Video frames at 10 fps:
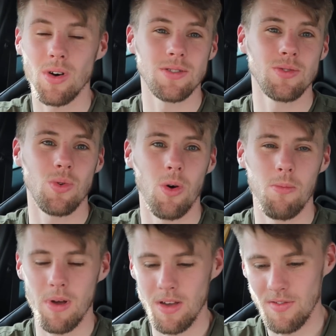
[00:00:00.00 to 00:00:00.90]

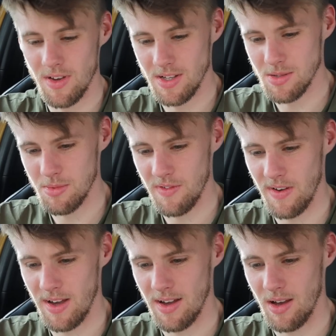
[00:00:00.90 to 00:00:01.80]
quite beefy, to be
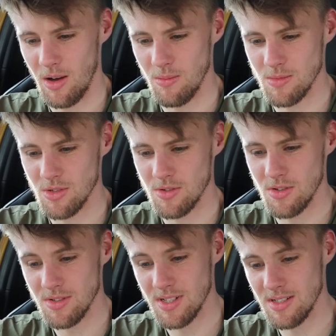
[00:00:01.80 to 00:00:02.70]
fair. So
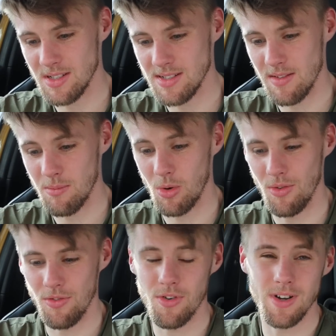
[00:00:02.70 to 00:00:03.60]
0 to 60
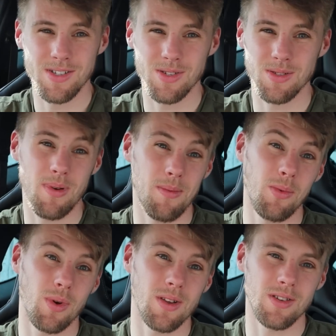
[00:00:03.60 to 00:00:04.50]
7.3, so it's probably
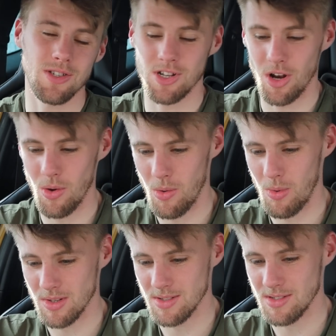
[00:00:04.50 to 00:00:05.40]
one of the slower
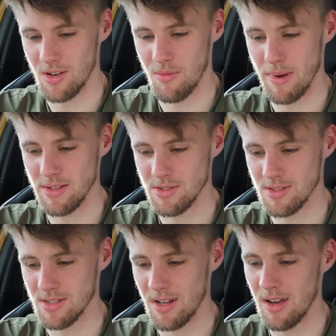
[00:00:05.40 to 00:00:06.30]
ones that I've
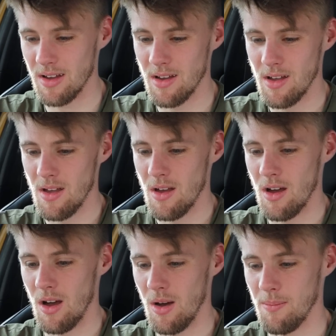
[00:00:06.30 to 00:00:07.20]
mentioned today.
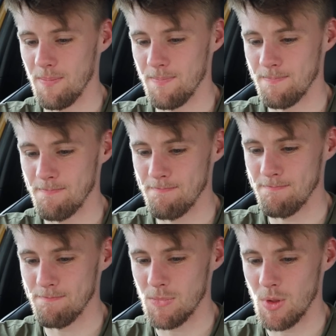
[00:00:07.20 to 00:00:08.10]

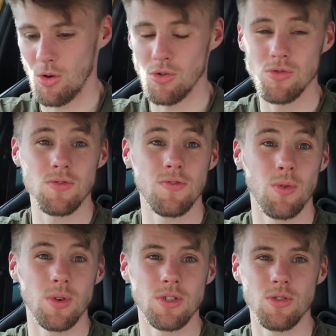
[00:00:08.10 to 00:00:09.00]

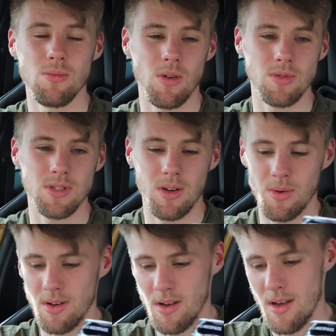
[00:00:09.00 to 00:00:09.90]
142 miles an hour,